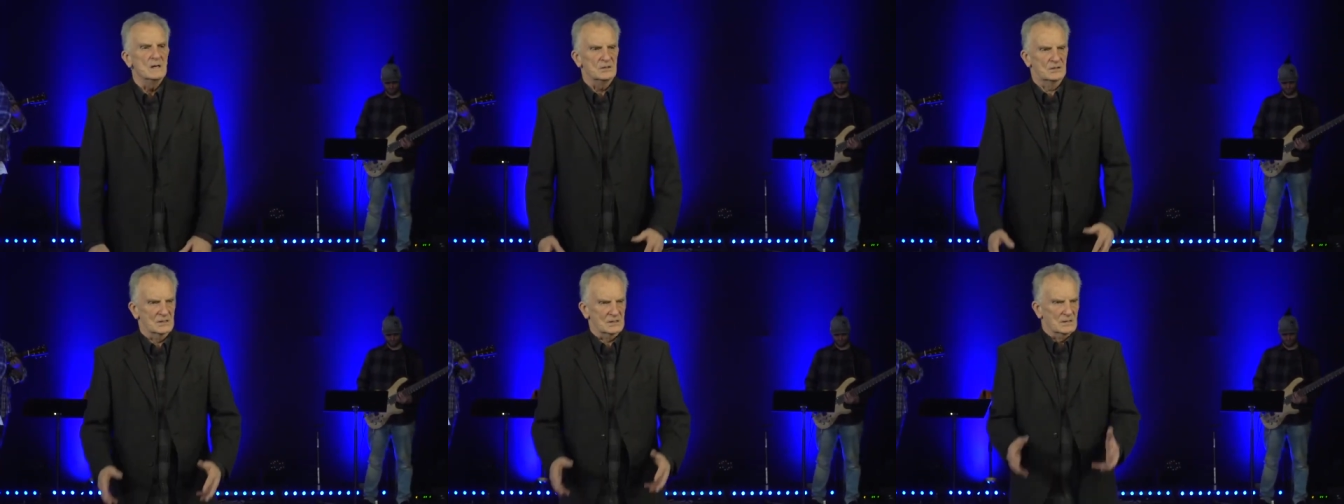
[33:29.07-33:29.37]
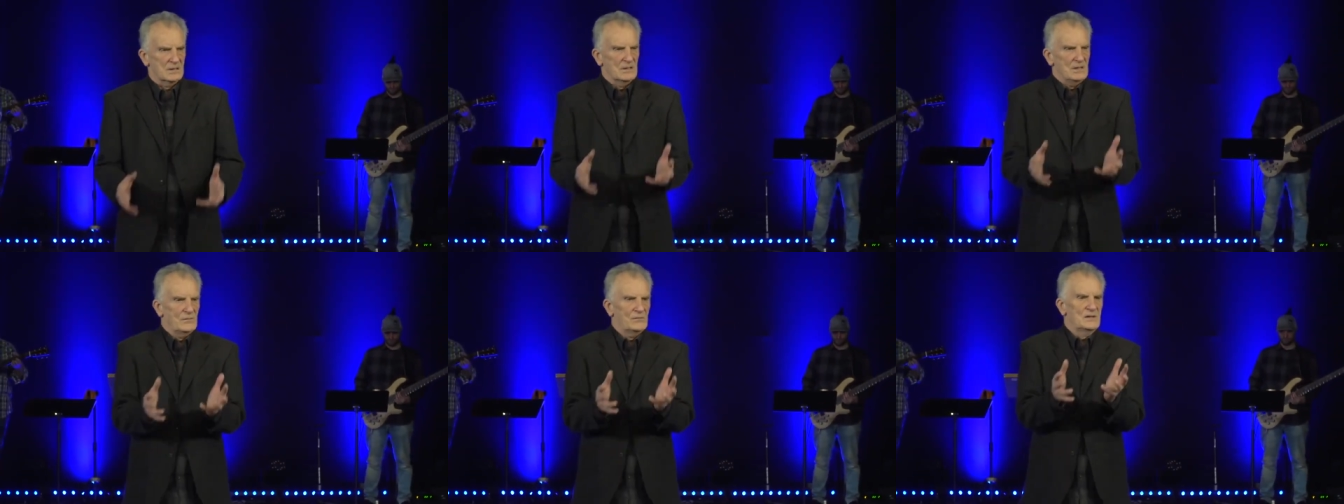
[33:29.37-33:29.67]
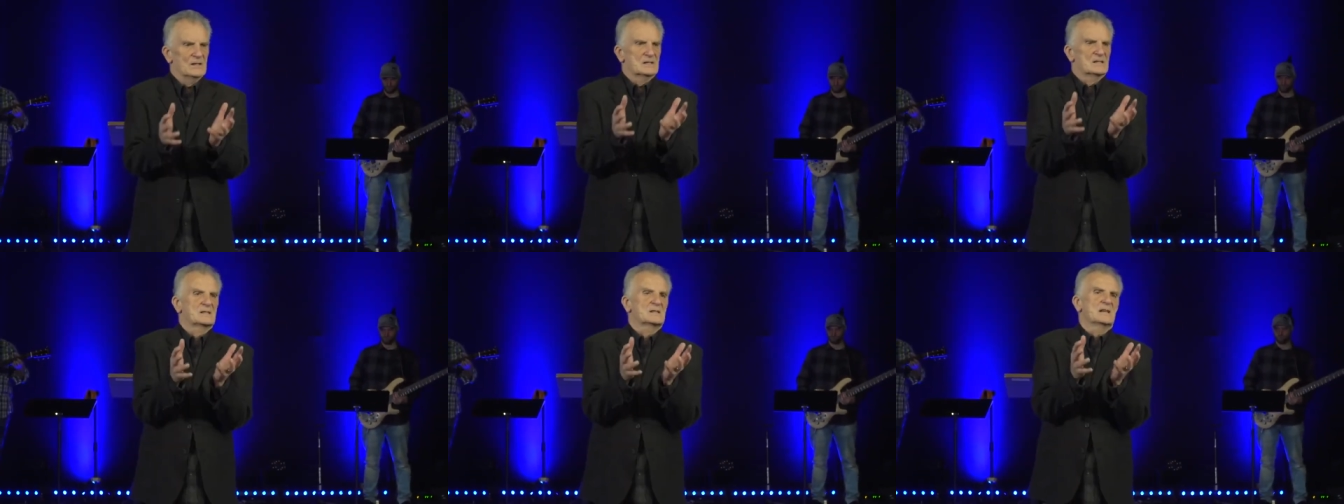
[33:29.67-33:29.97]
Just live
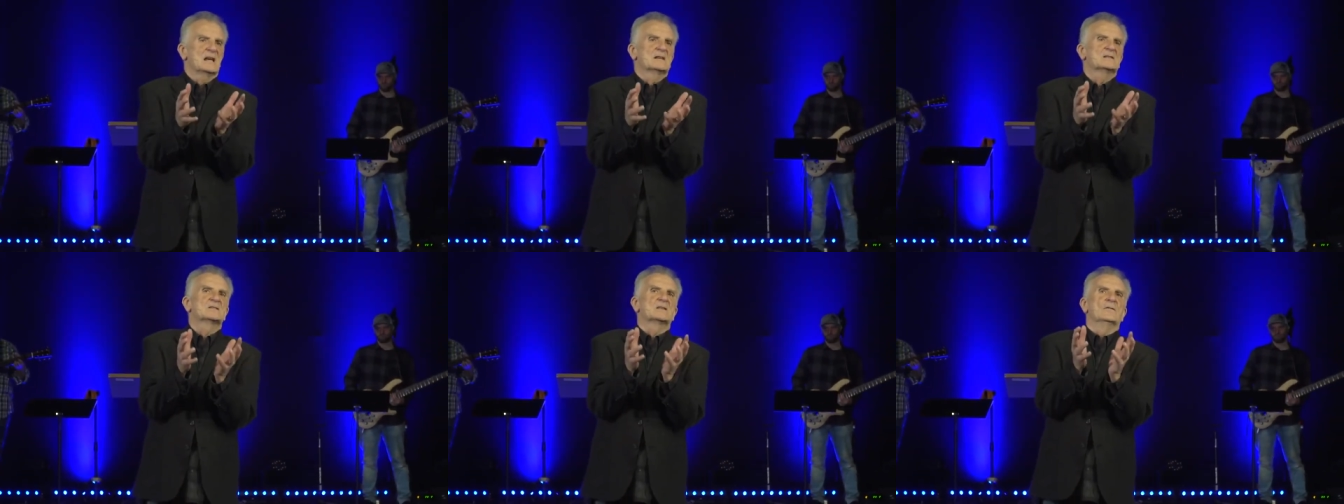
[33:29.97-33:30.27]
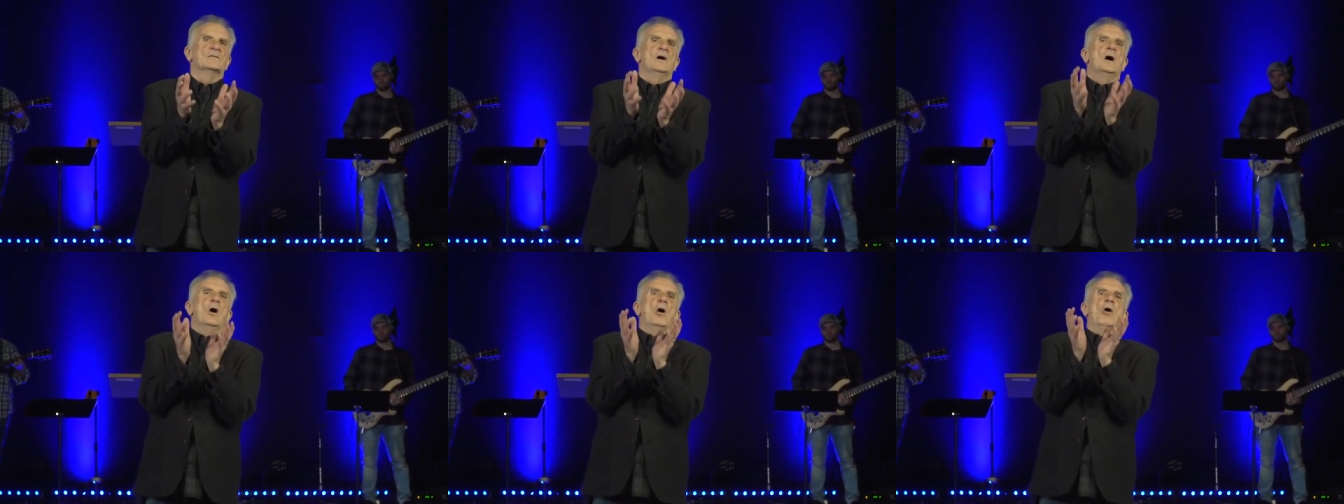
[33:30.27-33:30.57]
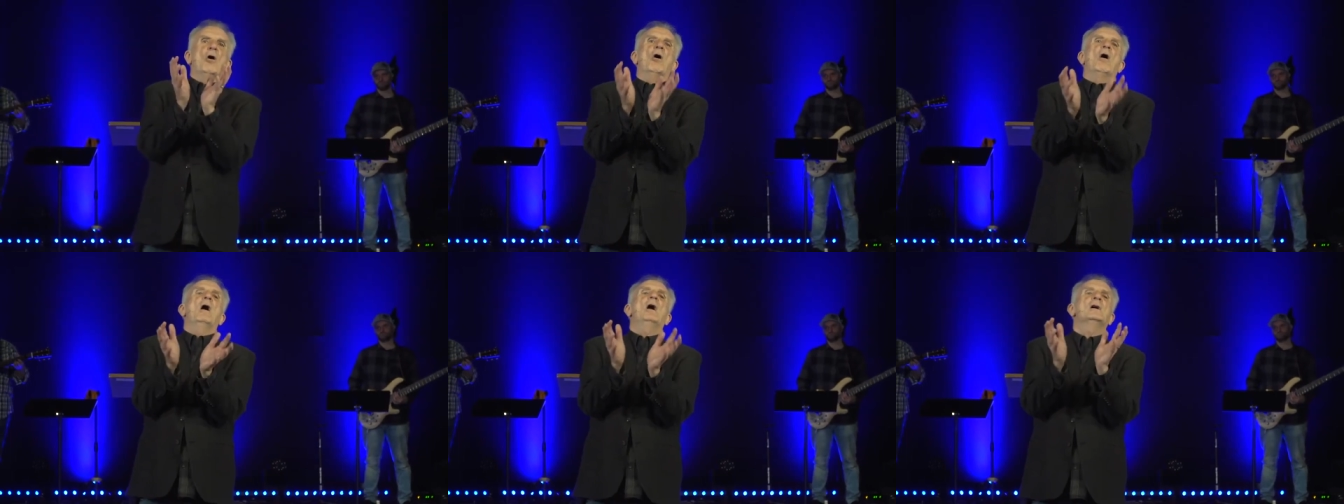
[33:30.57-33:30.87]
this sense of
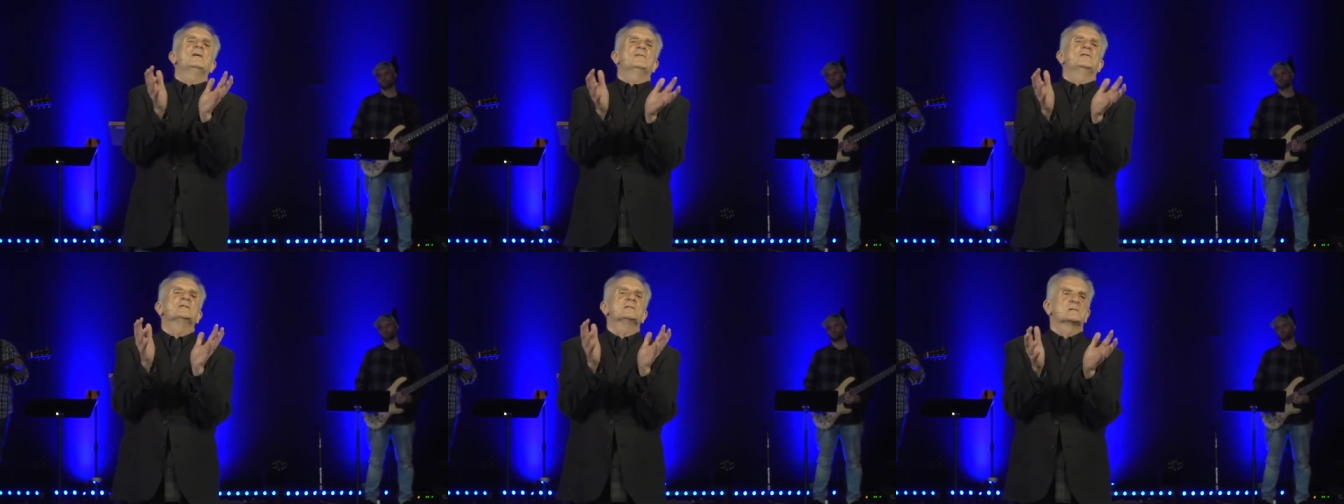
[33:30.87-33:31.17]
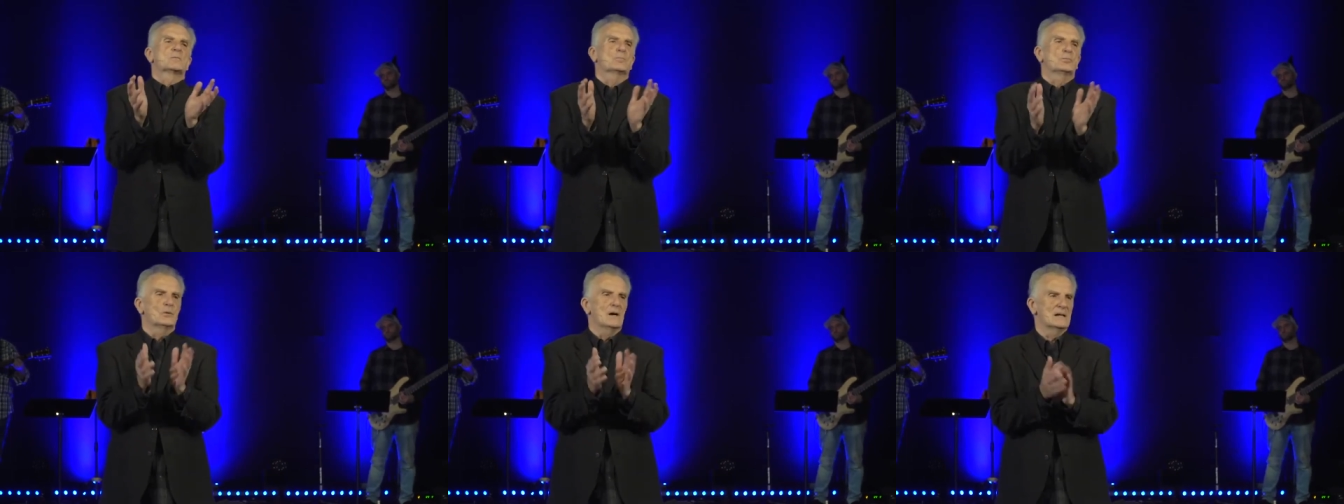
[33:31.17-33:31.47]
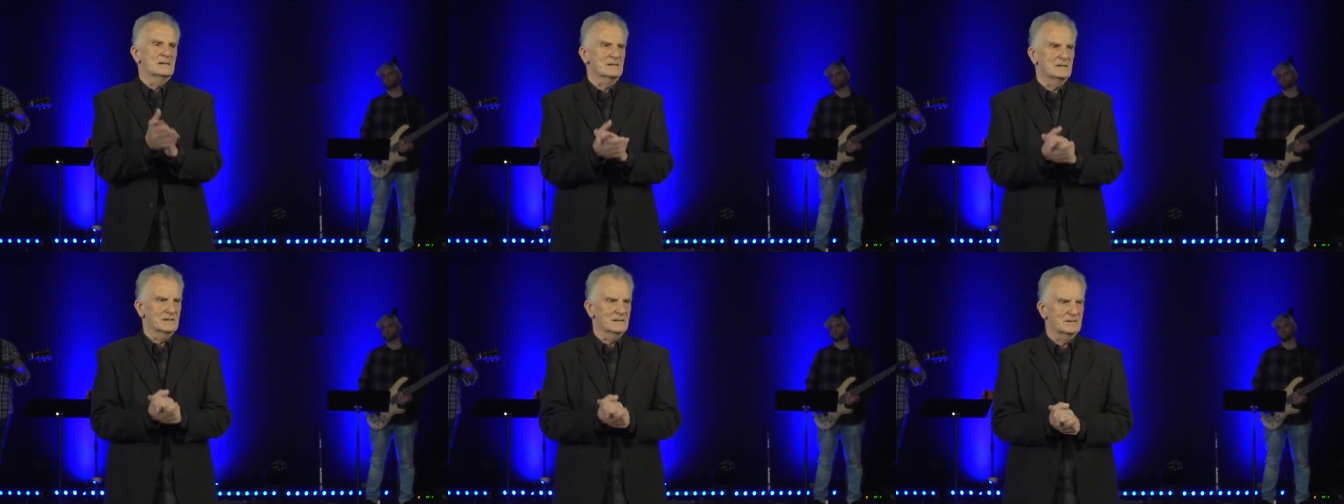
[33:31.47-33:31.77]
awe of his
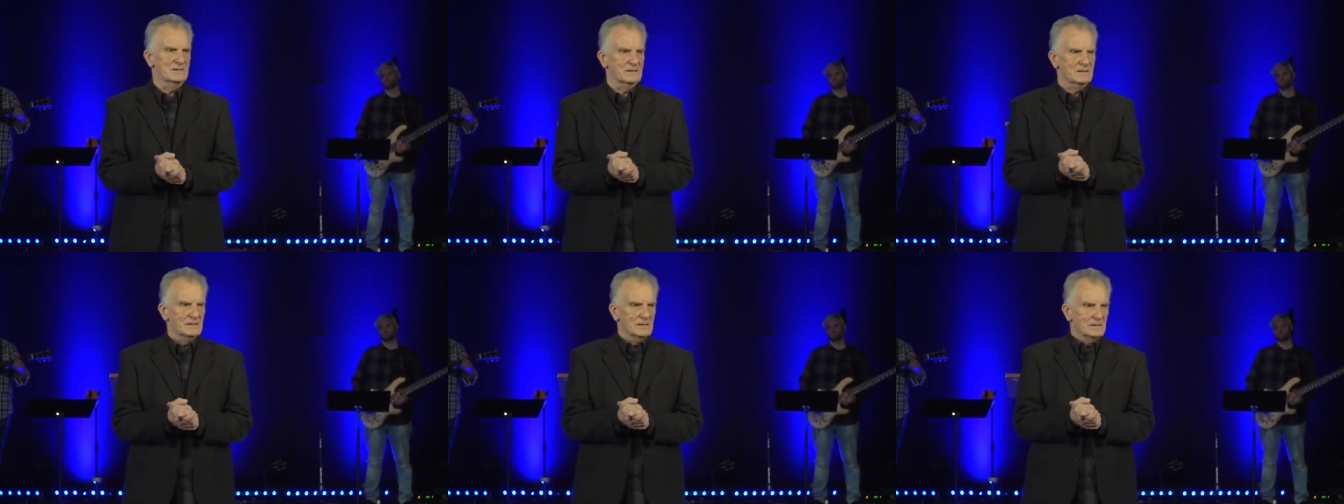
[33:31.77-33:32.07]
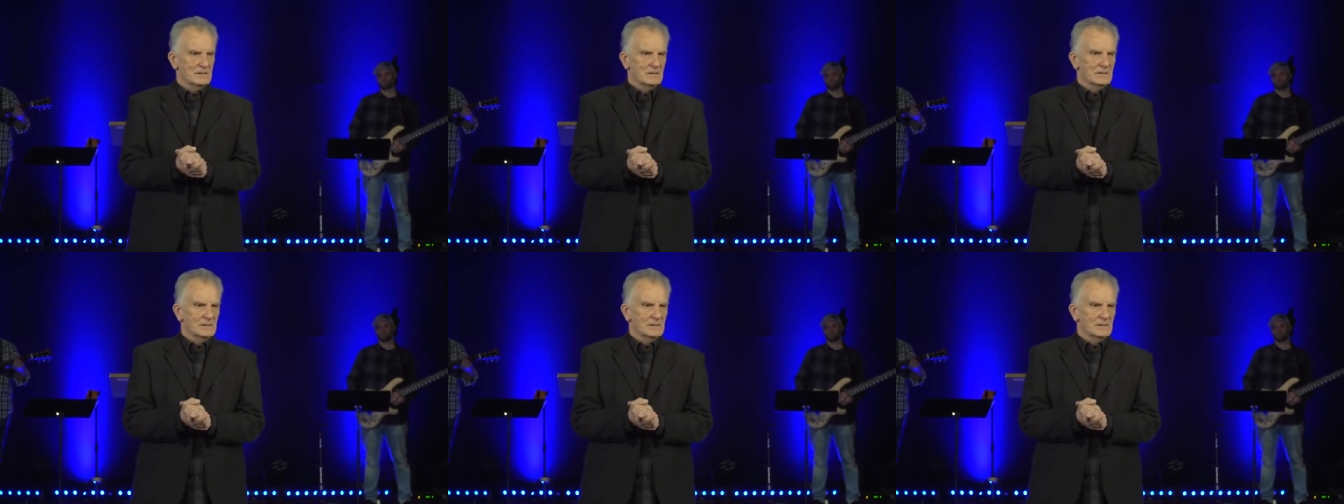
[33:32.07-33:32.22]
presence.